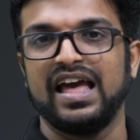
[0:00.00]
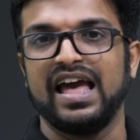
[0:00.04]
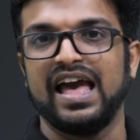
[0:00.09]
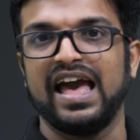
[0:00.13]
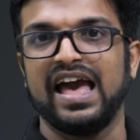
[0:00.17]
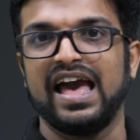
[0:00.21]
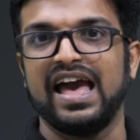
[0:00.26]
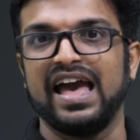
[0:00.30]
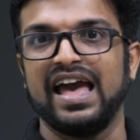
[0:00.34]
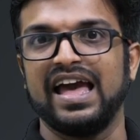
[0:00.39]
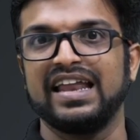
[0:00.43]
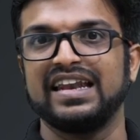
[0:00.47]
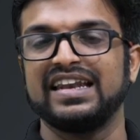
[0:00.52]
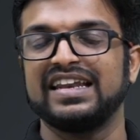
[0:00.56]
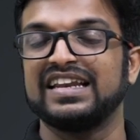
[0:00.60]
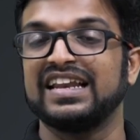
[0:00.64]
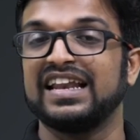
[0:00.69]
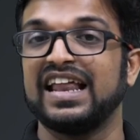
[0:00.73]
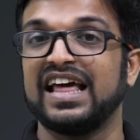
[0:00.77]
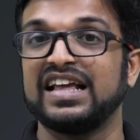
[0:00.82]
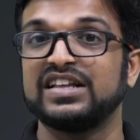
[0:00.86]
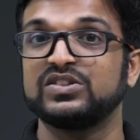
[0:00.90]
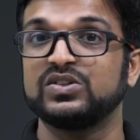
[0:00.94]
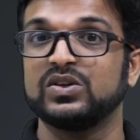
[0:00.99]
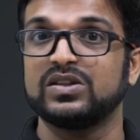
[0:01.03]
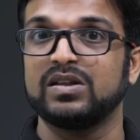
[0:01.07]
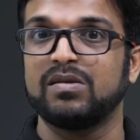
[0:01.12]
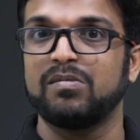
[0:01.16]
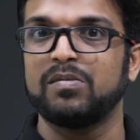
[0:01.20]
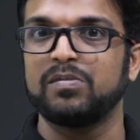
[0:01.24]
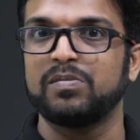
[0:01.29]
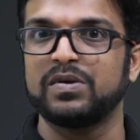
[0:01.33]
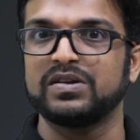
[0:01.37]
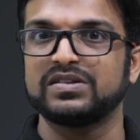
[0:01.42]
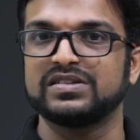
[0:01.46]
And in an
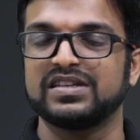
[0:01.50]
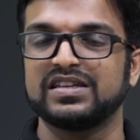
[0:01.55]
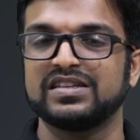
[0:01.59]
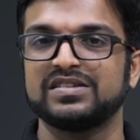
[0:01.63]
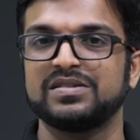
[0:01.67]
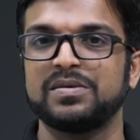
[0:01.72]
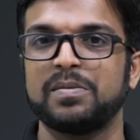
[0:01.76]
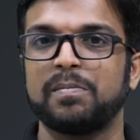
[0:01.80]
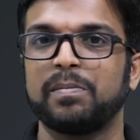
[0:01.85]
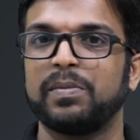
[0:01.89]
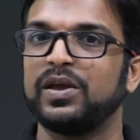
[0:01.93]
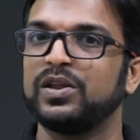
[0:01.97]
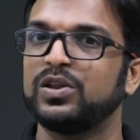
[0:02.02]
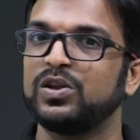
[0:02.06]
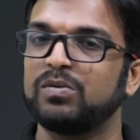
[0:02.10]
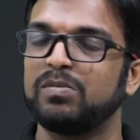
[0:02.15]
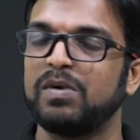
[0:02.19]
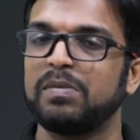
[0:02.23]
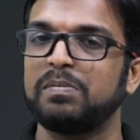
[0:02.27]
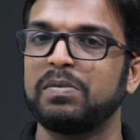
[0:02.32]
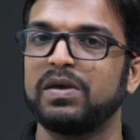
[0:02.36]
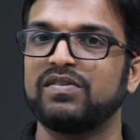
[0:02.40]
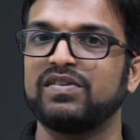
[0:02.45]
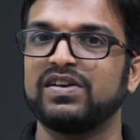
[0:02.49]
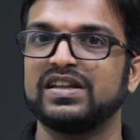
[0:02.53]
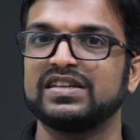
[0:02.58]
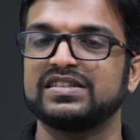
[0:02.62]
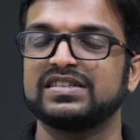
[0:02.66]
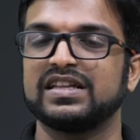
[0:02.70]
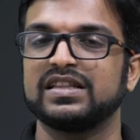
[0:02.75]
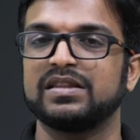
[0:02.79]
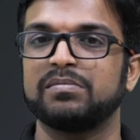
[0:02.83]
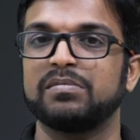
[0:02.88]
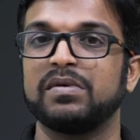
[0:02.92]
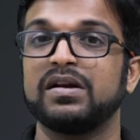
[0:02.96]
isothermal process, P2 by P1 is
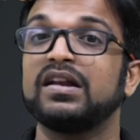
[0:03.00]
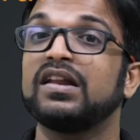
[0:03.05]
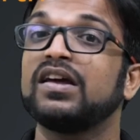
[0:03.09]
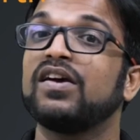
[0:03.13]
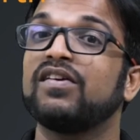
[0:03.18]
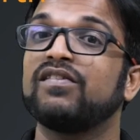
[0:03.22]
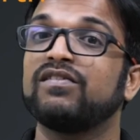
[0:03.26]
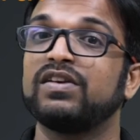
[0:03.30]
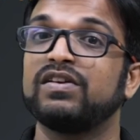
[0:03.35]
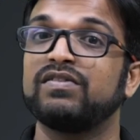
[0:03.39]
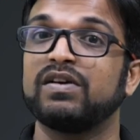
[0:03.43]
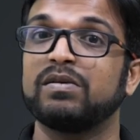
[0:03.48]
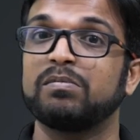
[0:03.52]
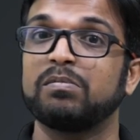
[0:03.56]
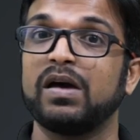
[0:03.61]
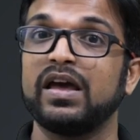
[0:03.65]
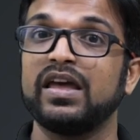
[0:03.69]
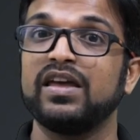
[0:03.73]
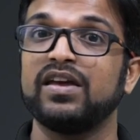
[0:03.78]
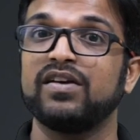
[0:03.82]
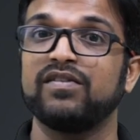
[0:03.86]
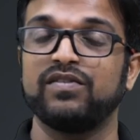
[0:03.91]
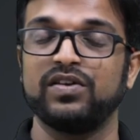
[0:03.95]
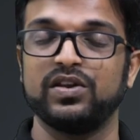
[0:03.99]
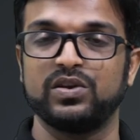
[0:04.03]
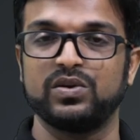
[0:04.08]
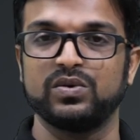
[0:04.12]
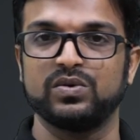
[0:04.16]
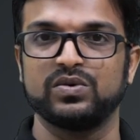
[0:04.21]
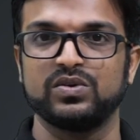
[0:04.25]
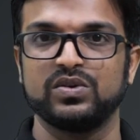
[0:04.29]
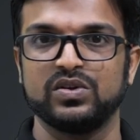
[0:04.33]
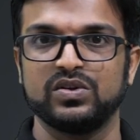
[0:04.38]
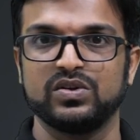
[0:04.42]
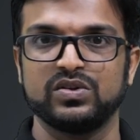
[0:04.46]
nothing but V1 by
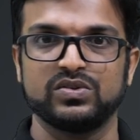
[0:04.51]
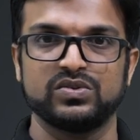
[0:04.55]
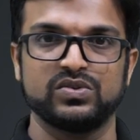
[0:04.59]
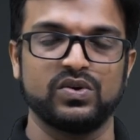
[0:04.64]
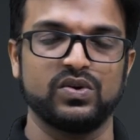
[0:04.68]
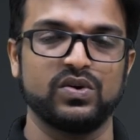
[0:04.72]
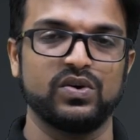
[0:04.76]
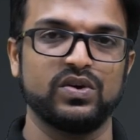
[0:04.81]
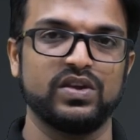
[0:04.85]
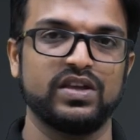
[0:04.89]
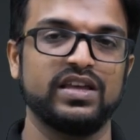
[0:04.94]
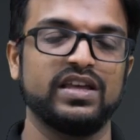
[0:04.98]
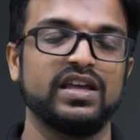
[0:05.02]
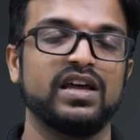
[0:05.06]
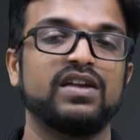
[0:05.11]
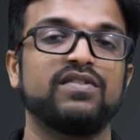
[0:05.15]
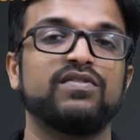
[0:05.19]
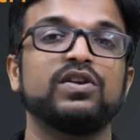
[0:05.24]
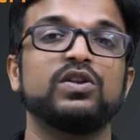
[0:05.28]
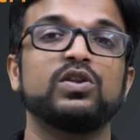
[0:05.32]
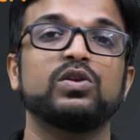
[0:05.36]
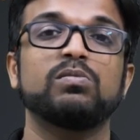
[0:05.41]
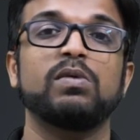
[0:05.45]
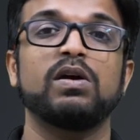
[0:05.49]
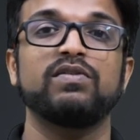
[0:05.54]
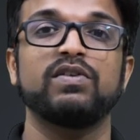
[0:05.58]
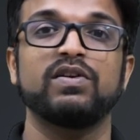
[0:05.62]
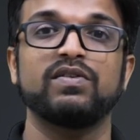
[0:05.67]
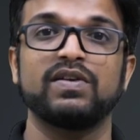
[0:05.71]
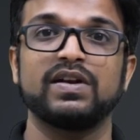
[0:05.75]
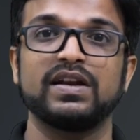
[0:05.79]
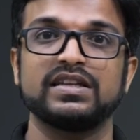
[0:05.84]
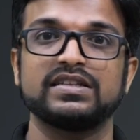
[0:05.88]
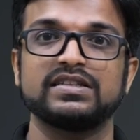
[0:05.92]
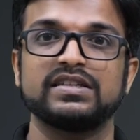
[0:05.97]
V2. So here V2 by
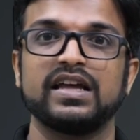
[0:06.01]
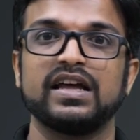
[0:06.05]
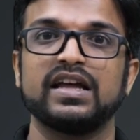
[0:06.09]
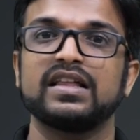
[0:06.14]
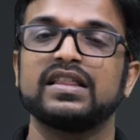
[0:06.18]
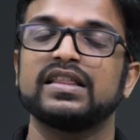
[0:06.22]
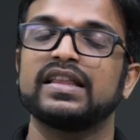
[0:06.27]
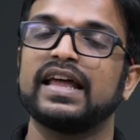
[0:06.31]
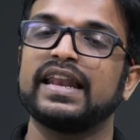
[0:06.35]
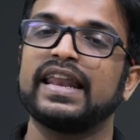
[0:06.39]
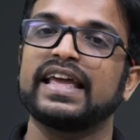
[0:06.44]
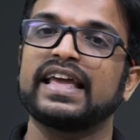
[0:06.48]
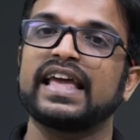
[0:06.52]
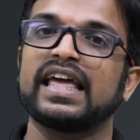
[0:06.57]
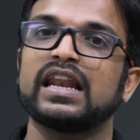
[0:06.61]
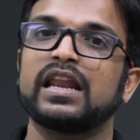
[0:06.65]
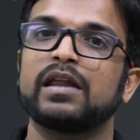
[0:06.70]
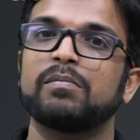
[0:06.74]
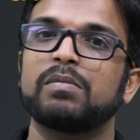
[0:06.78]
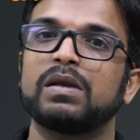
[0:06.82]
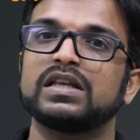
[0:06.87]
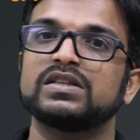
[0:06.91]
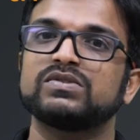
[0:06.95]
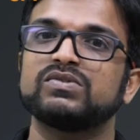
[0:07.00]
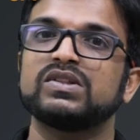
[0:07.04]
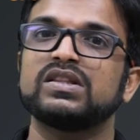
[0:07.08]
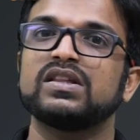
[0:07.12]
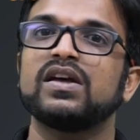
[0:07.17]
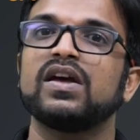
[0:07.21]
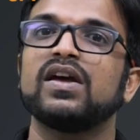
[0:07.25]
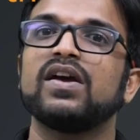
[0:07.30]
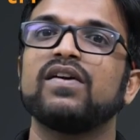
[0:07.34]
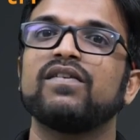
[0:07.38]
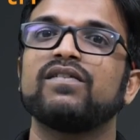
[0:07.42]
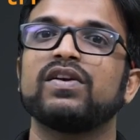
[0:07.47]
V1 is there, that I can replace with
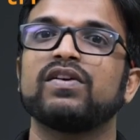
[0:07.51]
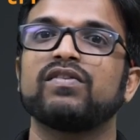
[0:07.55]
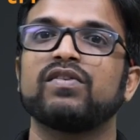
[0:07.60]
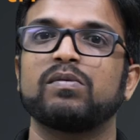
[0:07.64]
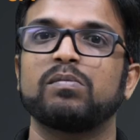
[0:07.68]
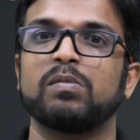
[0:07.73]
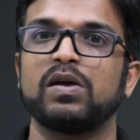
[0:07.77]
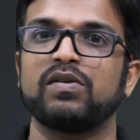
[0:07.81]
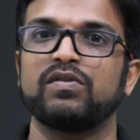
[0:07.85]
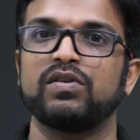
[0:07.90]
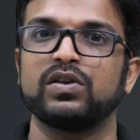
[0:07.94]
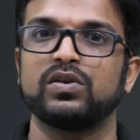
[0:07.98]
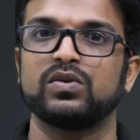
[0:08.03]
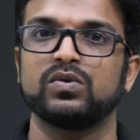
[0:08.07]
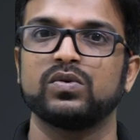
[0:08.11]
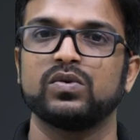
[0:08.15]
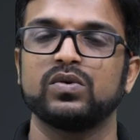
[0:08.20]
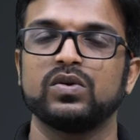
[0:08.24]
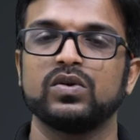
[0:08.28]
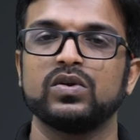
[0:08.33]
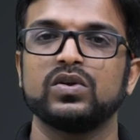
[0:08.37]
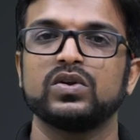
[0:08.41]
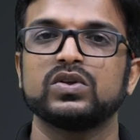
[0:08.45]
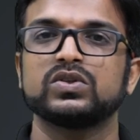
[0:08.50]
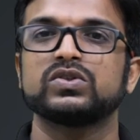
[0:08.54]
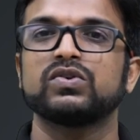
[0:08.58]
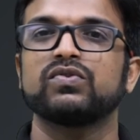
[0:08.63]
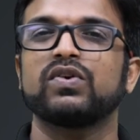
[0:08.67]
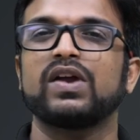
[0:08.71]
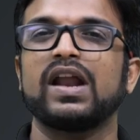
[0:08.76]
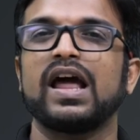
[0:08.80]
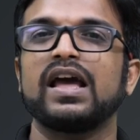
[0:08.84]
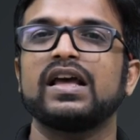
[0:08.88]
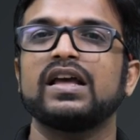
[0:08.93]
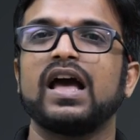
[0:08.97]
V1 by V2. So
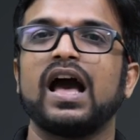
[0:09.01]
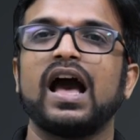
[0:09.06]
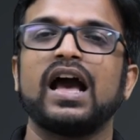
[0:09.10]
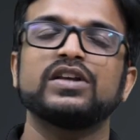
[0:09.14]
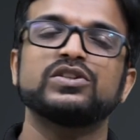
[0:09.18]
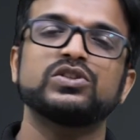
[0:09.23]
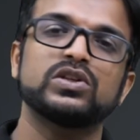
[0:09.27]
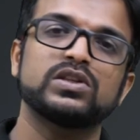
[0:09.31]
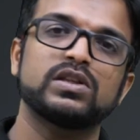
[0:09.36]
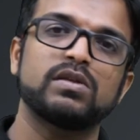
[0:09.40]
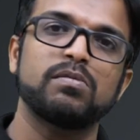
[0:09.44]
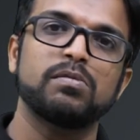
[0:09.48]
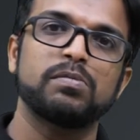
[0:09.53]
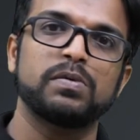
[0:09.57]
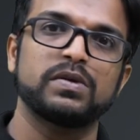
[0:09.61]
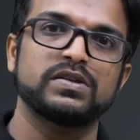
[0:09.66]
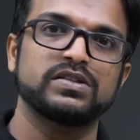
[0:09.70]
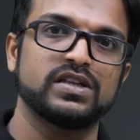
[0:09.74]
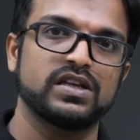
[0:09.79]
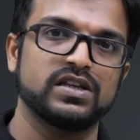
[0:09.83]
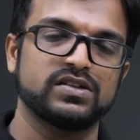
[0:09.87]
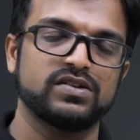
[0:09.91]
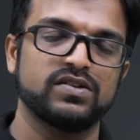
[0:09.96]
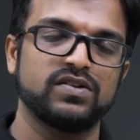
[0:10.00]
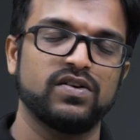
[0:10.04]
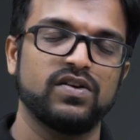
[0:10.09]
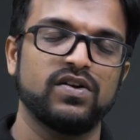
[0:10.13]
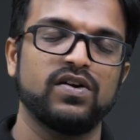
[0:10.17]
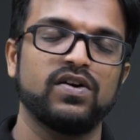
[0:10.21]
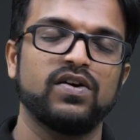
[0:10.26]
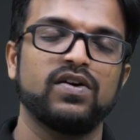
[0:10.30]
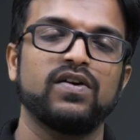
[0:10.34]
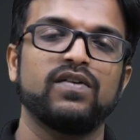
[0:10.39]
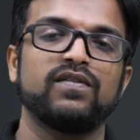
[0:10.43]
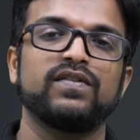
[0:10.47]
for isothermal process,
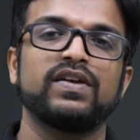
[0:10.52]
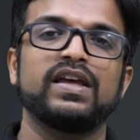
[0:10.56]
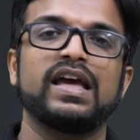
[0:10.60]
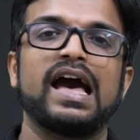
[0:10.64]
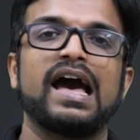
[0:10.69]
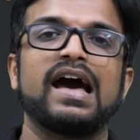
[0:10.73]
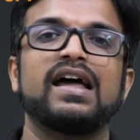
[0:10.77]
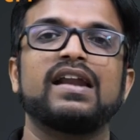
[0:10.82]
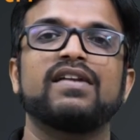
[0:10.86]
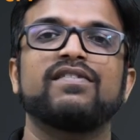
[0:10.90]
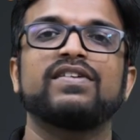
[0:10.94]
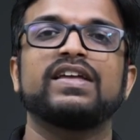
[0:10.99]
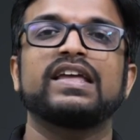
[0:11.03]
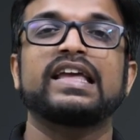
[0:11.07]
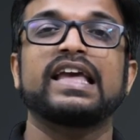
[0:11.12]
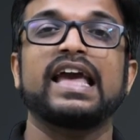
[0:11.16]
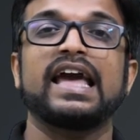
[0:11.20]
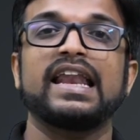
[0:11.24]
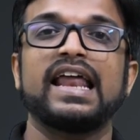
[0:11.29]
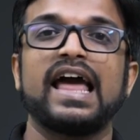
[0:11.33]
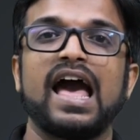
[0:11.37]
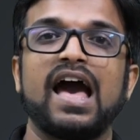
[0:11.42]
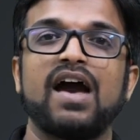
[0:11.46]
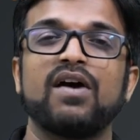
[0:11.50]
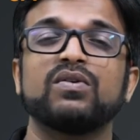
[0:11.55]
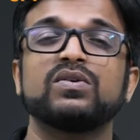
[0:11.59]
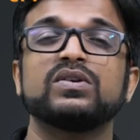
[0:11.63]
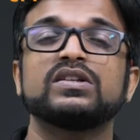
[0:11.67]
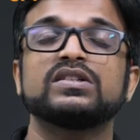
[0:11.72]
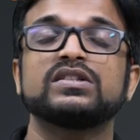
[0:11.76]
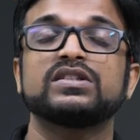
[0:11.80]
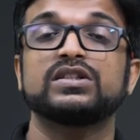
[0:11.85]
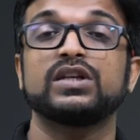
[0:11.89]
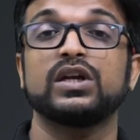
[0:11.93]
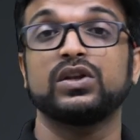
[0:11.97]
we can
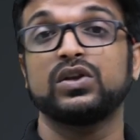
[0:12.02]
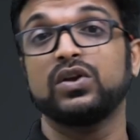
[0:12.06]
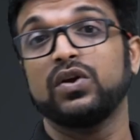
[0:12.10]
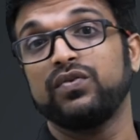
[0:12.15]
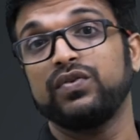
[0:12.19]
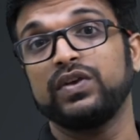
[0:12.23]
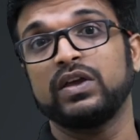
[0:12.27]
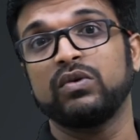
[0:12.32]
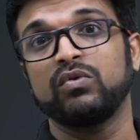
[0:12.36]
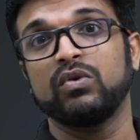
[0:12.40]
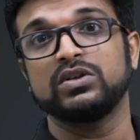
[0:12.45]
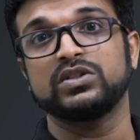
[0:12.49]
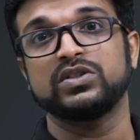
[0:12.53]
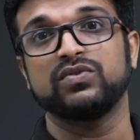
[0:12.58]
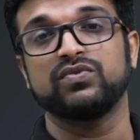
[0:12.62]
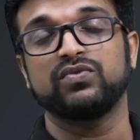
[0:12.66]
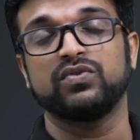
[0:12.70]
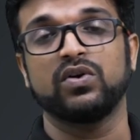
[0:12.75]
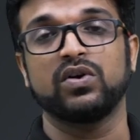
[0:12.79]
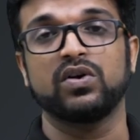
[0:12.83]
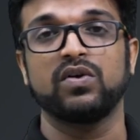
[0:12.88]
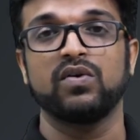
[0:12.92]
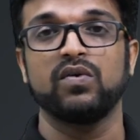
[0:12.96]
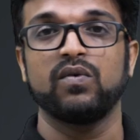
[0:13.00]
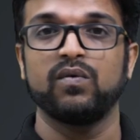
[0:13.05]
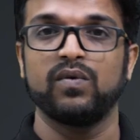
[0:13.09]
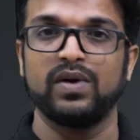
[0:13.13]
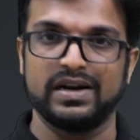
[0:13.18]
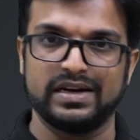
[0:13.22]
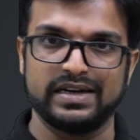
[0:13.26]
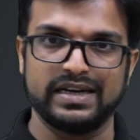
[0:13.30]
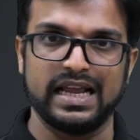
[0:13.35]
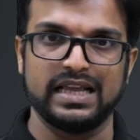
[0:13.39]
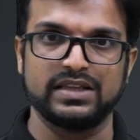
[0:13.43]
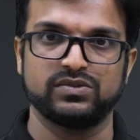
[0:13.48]
have set of equation for
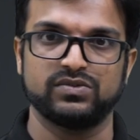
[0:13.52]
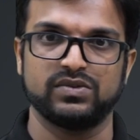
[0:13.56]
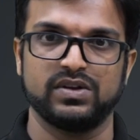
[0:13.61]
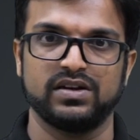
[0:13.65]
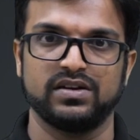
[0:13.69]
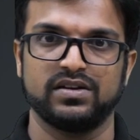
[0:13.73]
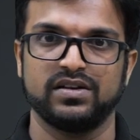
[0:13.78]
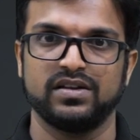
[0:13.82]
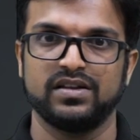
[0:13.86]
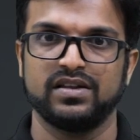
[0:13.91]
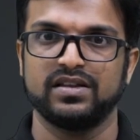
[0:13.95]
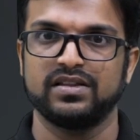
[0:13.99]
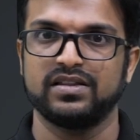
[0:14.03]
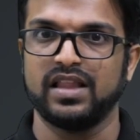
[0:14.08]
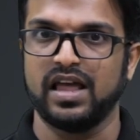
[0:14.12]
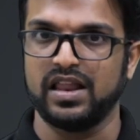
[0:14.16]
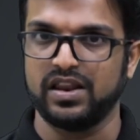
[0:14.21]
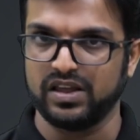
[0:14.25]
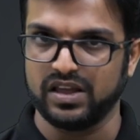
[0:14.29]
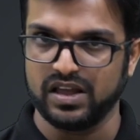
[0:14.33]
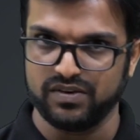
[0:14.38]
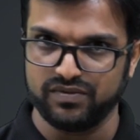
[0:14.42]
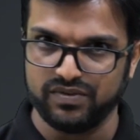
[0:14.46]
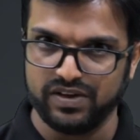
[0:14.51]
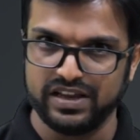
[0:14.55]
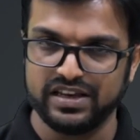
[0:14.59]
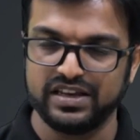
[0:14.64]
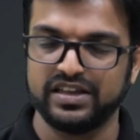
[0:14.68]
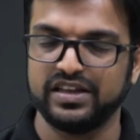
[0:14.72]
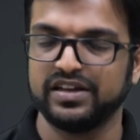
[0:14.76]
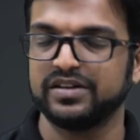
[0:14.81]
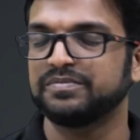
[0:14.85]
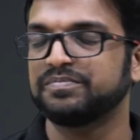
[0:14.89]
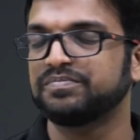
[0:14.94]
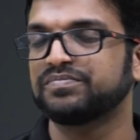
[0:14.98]
work transfer that you can find
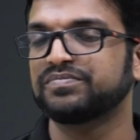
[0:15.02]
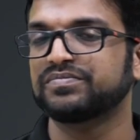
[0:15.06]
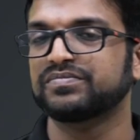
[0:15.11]
here.